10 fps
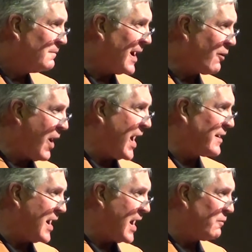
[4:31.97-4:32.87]
My
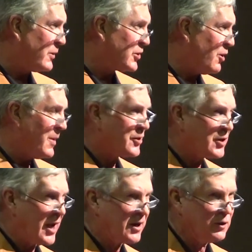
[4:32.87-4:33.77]
granddad was so
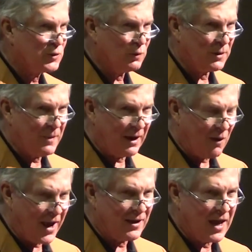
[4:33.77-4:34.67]
much like Coach Wood. My
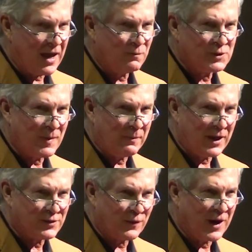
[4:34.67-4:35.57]
granddad was my
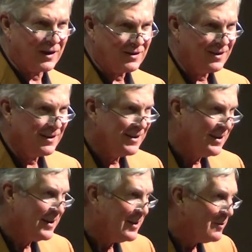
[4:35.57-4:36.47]
best friend.
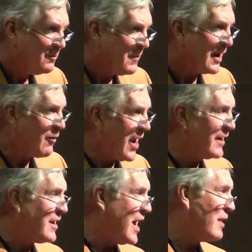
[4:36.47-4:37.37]
My
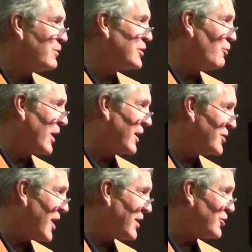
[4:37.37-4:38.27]
granddad was the
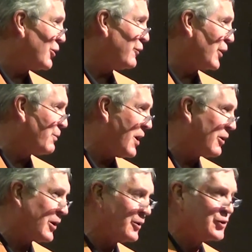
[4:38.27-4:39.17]
winningest high school
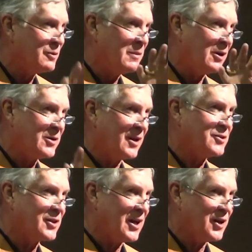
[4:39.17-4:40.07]
football coach in Middle
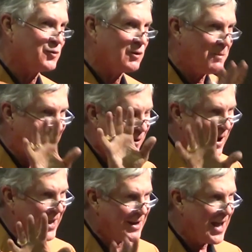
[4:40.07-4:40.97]
Tennessee history. My
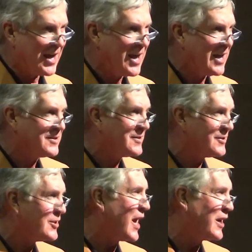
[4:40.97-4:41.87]
granddad has
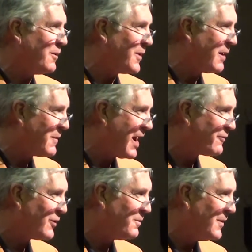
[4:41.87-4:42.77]
the stadium named
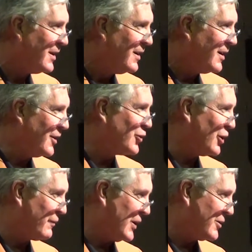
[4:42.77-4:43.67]
after him in
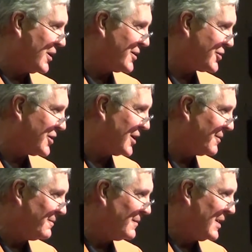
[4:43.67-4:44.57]
Cookeville, Tennessee.